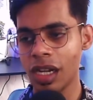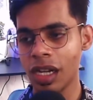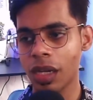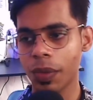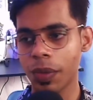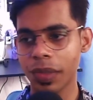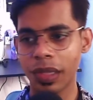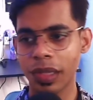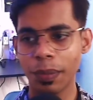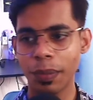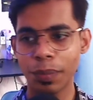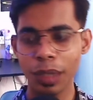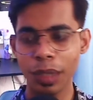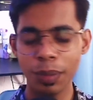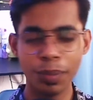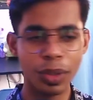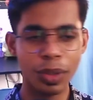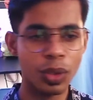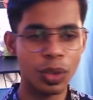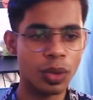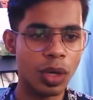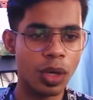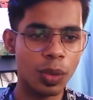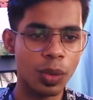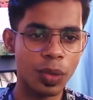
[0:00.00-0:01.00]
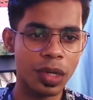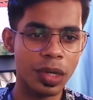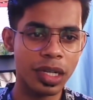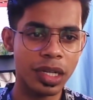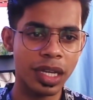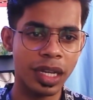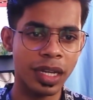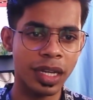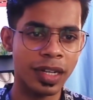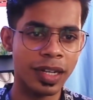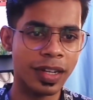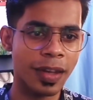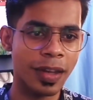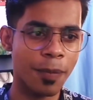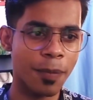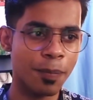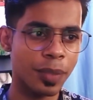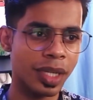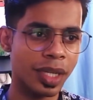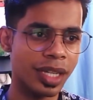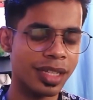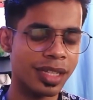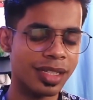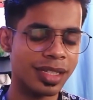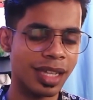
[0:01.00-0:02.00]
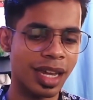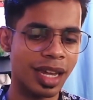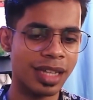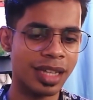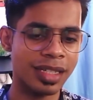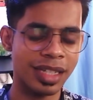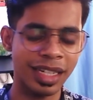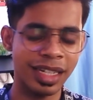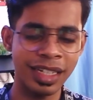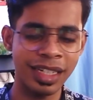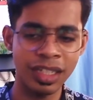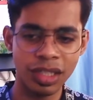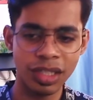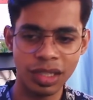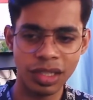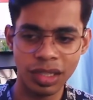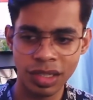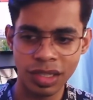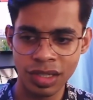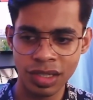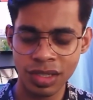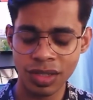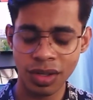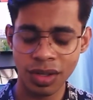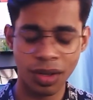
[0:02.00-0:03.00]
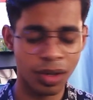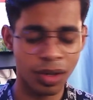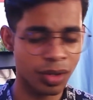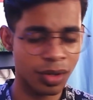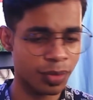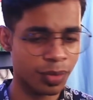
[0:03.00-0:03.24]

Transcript: with the people who are working in companies as interns or